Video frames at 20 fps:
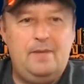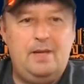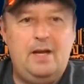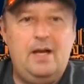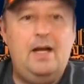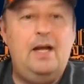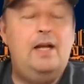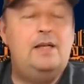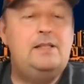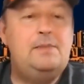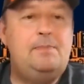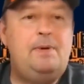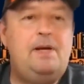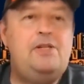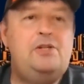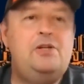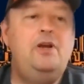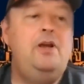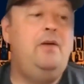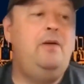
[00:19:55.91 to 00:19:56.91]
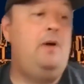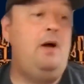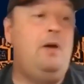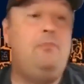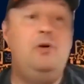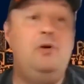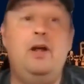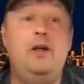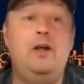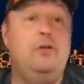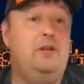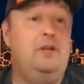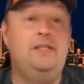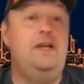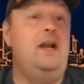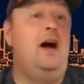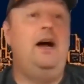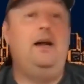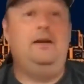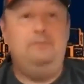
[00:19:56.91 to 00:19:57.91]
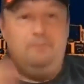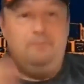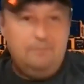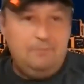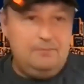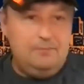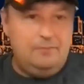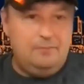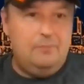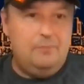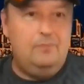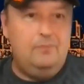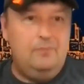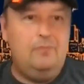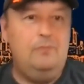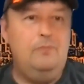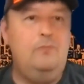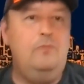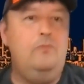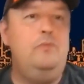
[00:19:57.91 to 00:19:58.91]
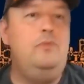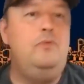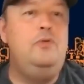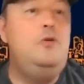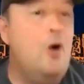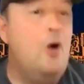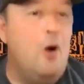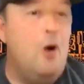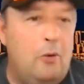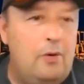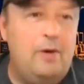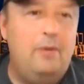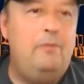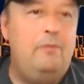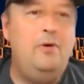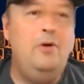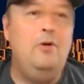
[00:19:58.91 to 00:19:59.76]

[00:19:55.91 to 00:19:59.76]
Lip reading: Especially a player that's not known and,